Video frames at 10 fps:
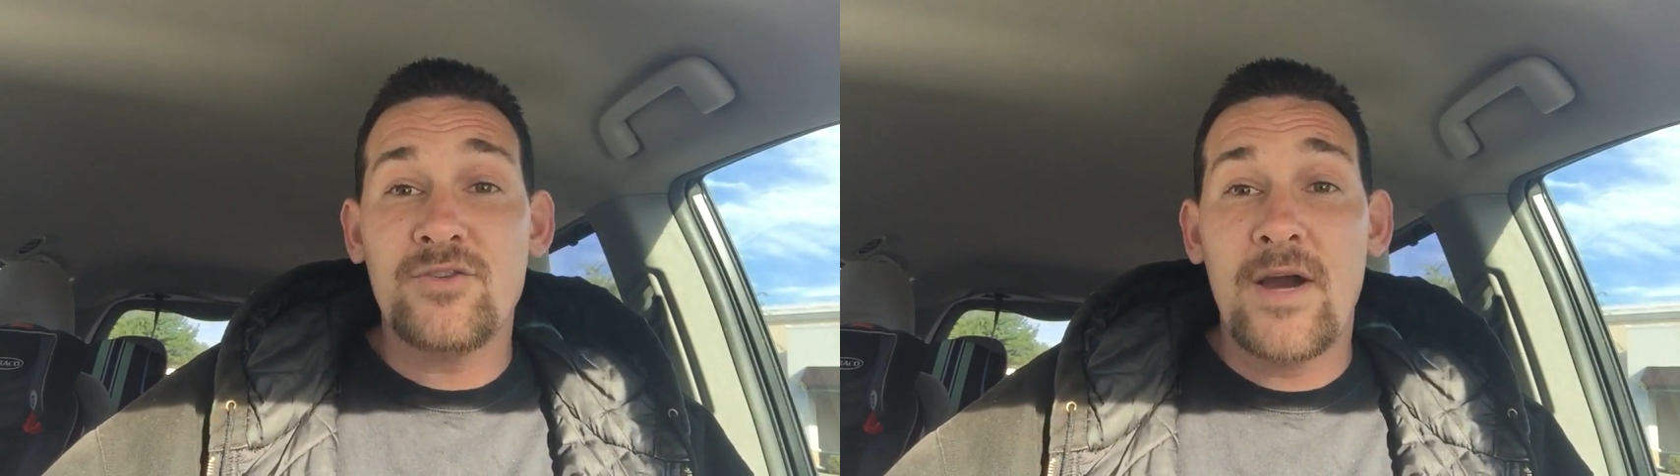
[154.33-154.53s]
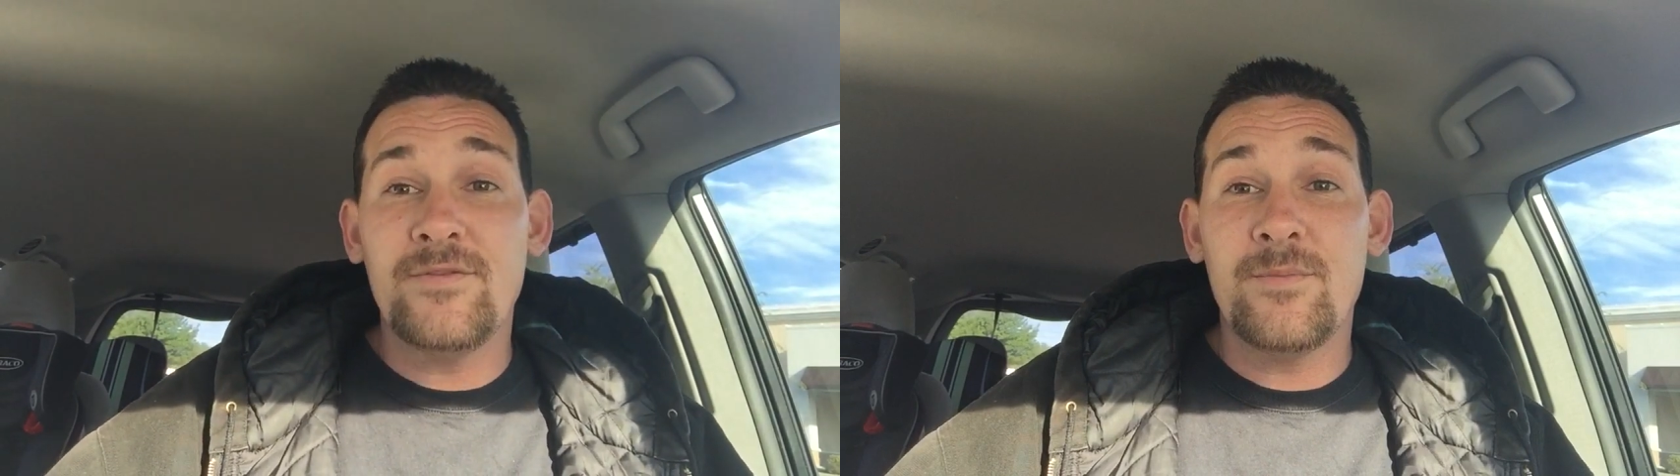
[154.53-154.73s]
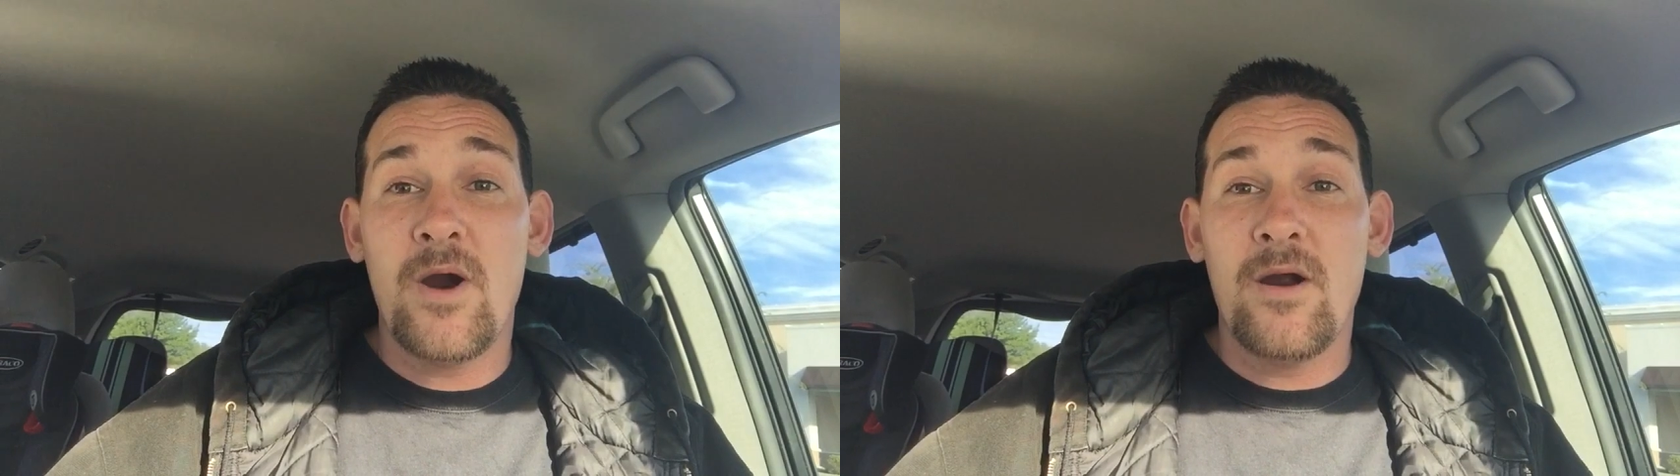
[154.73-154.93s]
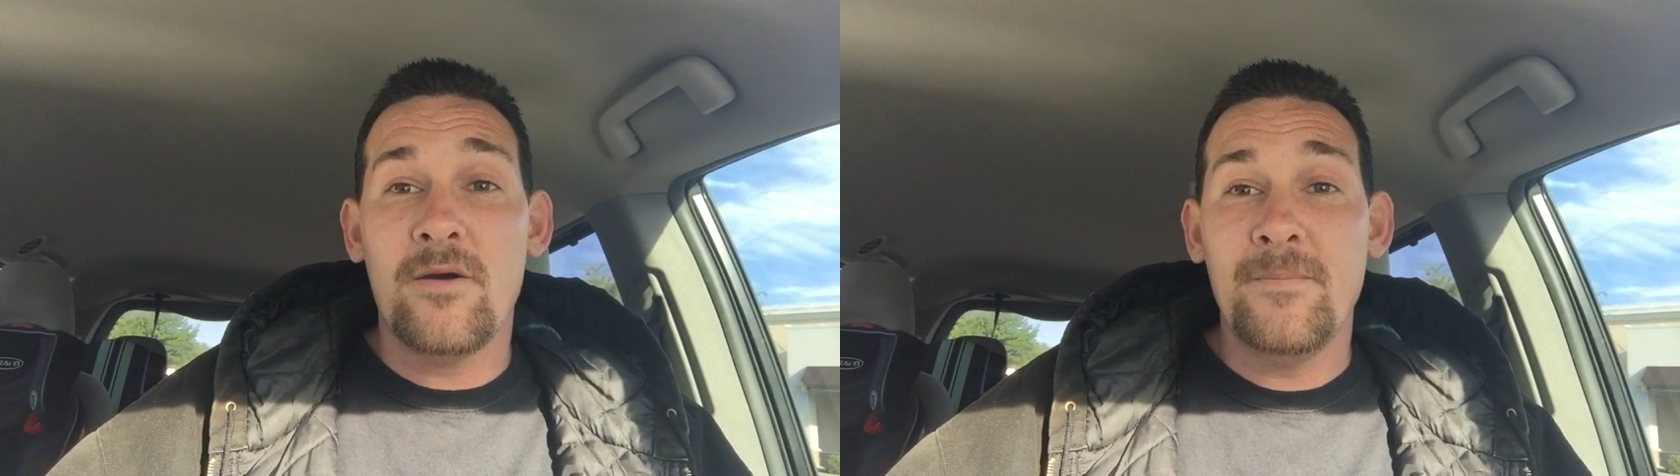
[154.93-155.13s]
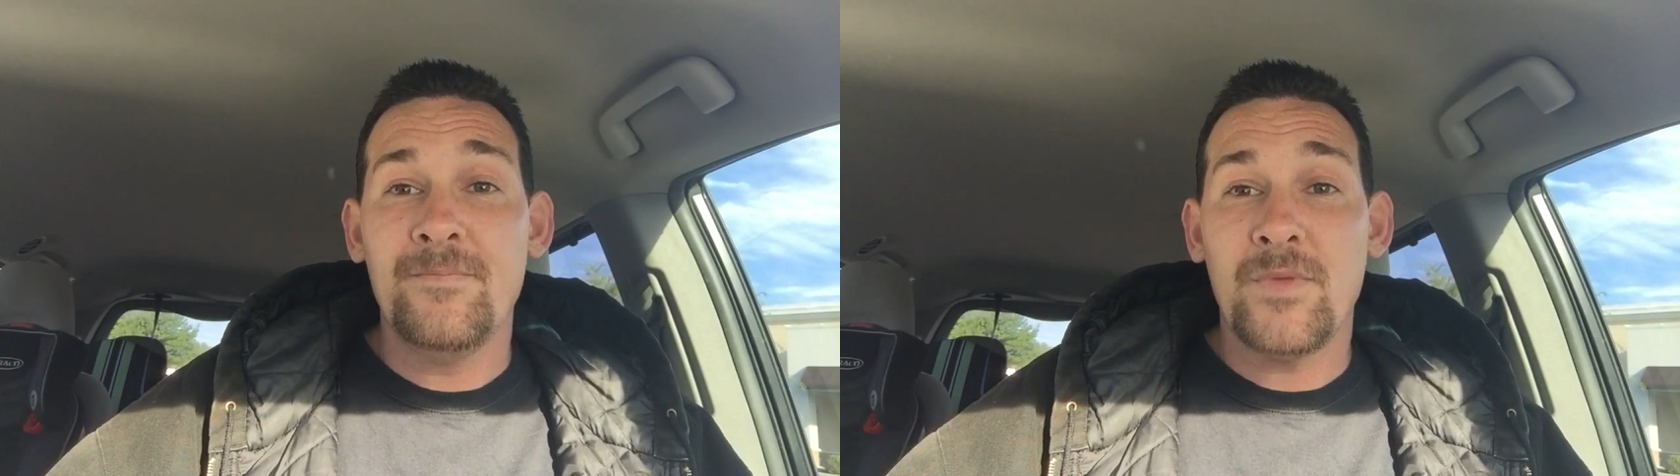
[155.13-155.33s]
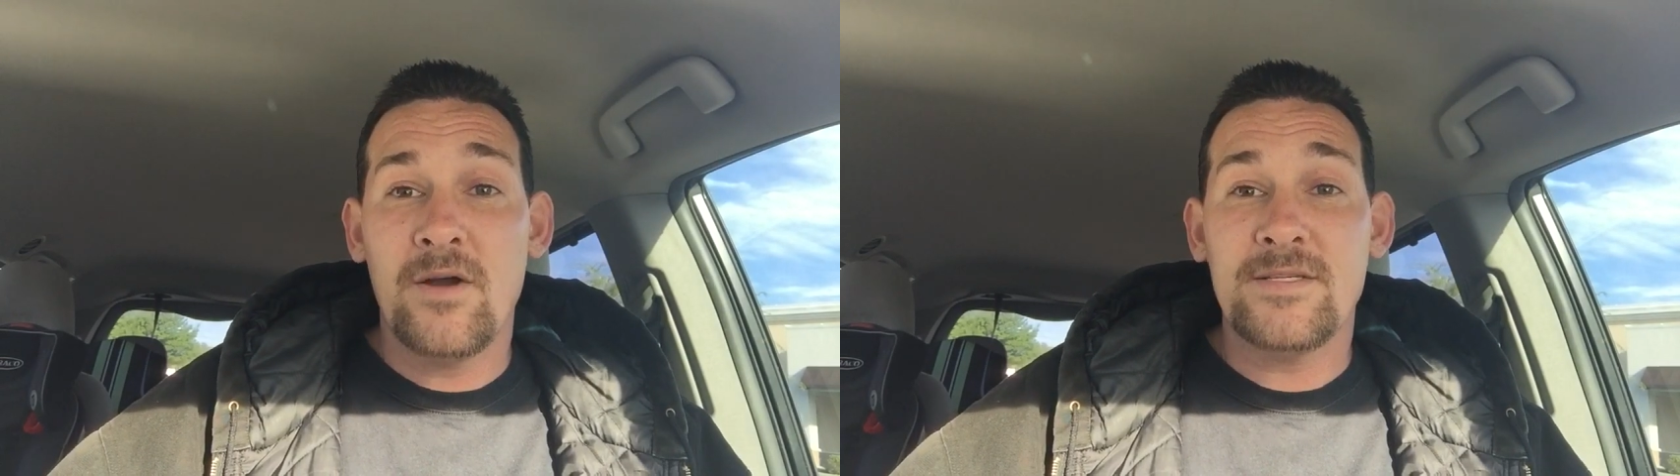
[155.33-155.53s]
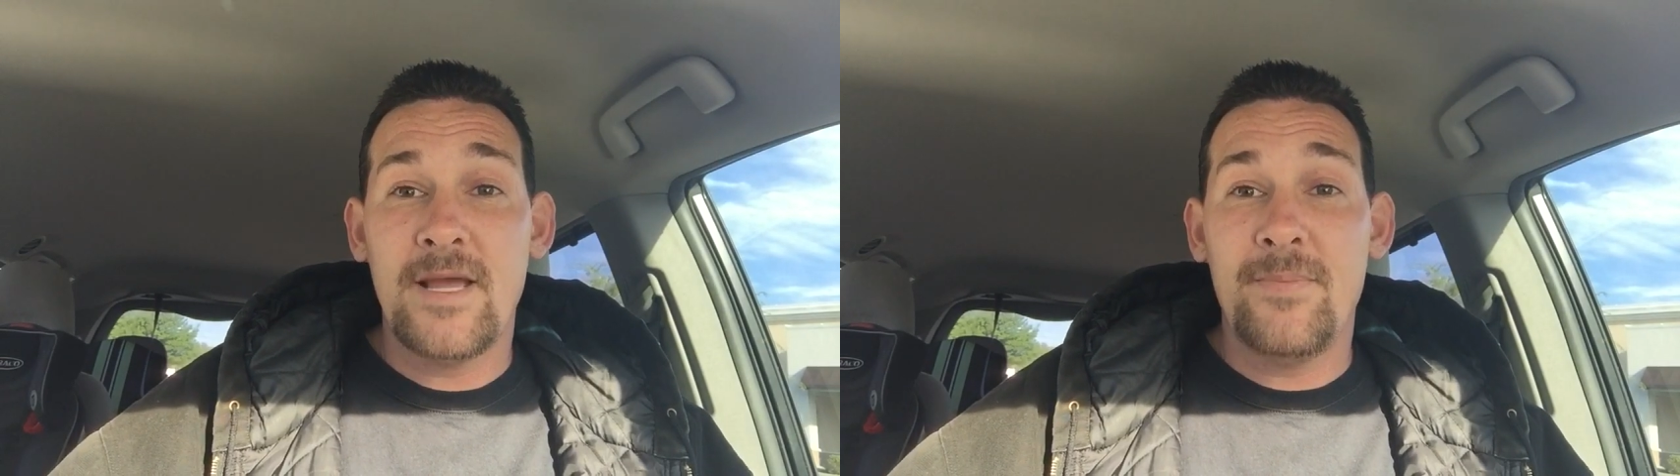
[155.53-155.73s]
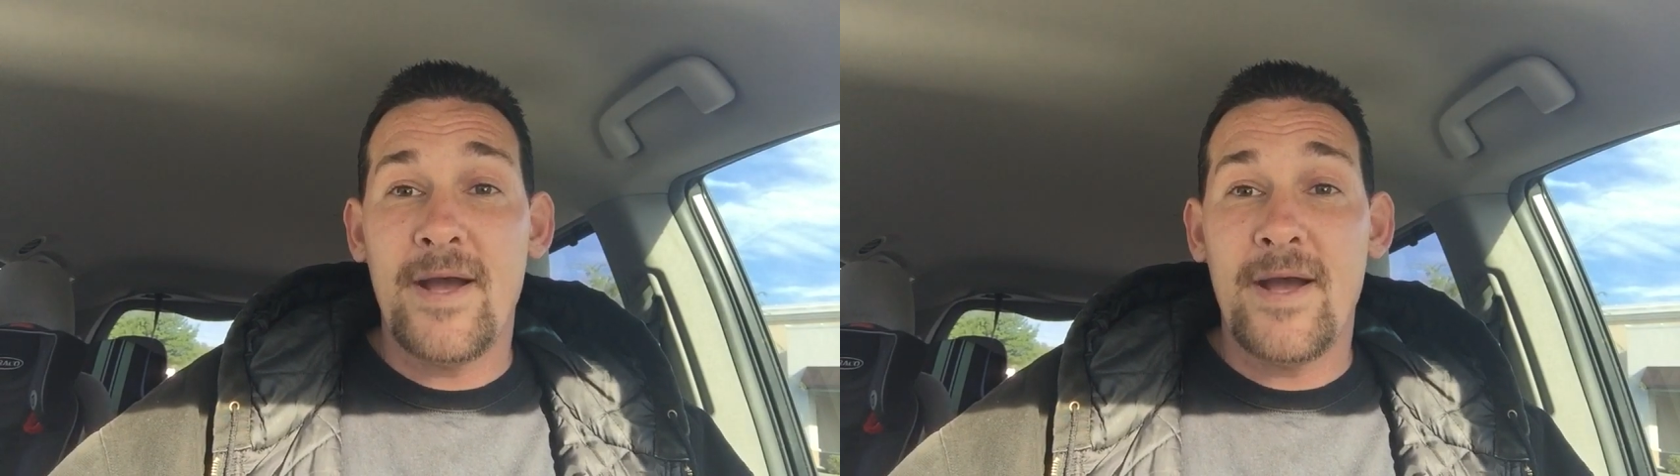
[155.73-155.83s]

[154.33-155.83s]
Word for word: to drive tomorrow on St.